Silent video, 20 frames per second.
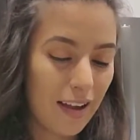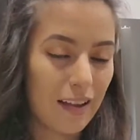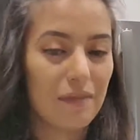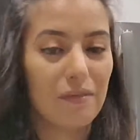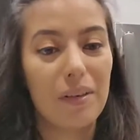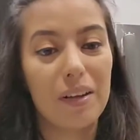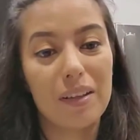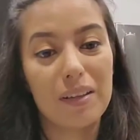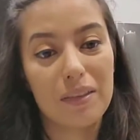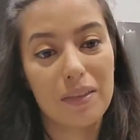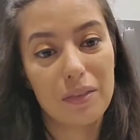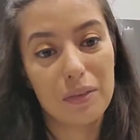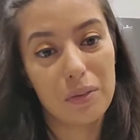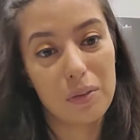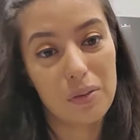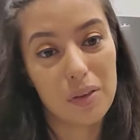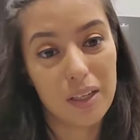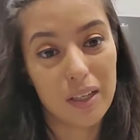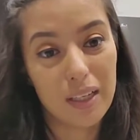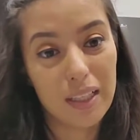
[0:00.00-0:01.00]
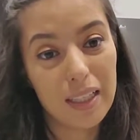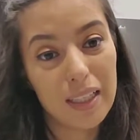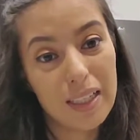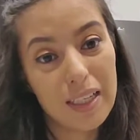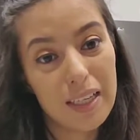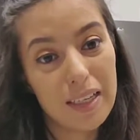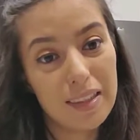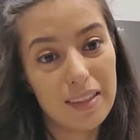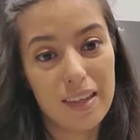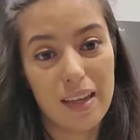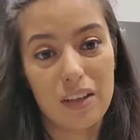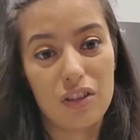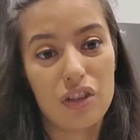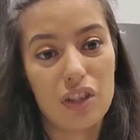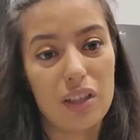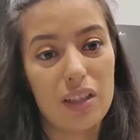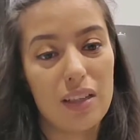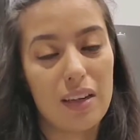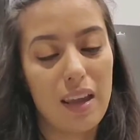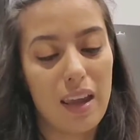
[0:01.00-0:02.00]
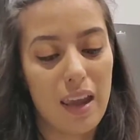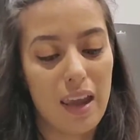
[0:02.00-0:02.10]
I went through the cleaning section